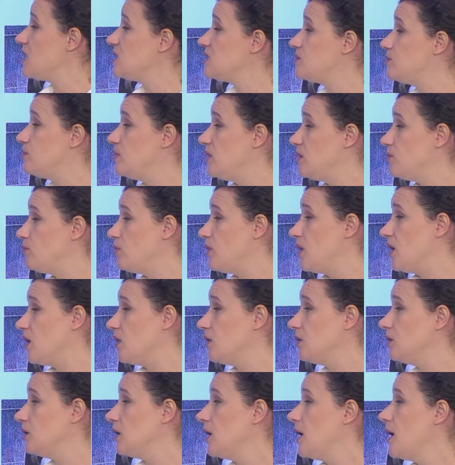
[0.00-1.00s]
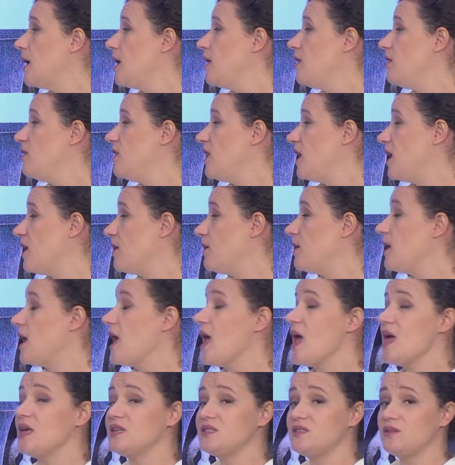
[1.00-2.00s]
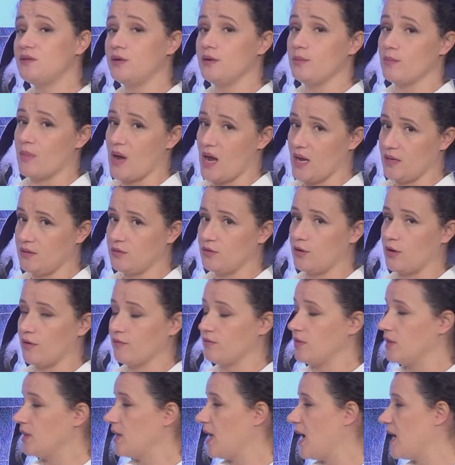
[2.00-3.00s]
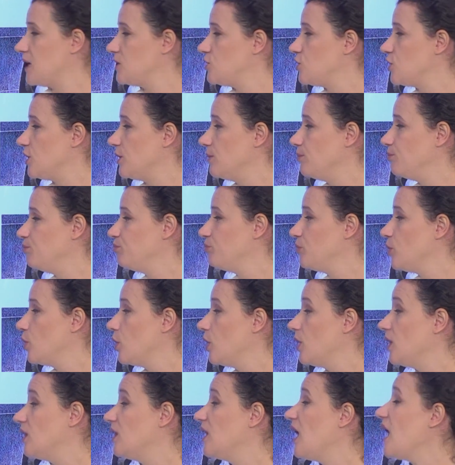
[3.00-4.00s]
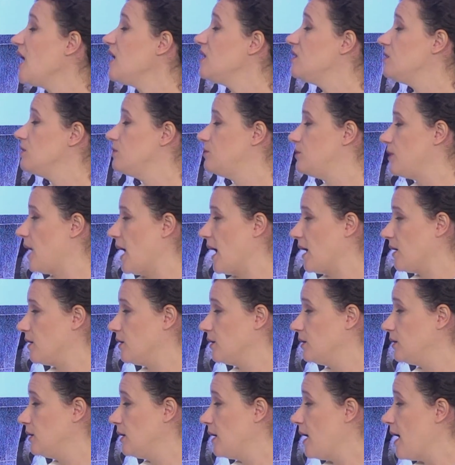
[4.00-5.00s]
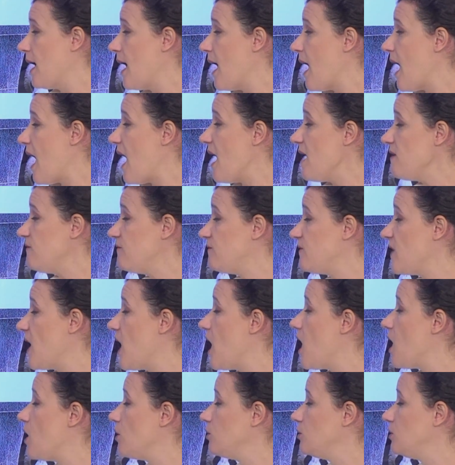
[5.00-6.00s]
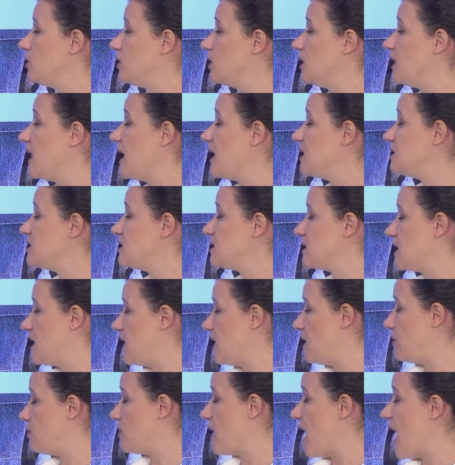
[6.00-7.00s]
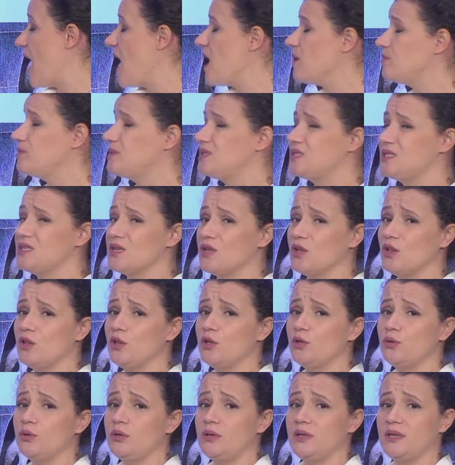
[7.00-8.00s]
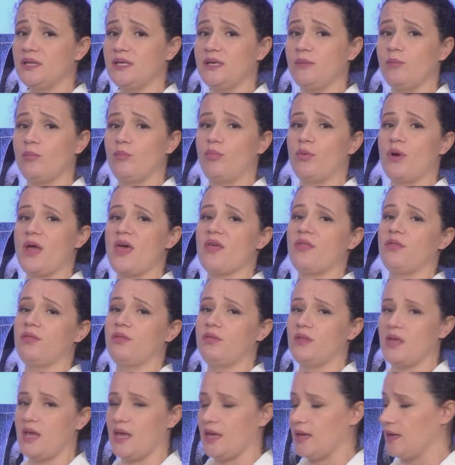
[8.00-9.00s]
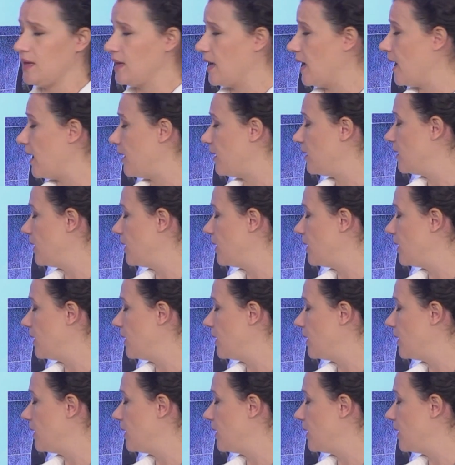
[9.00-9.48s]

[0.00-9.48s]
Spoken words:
been built there as a reminder of the legend. Like the dragon, I found the landscape absolutely breathtaking.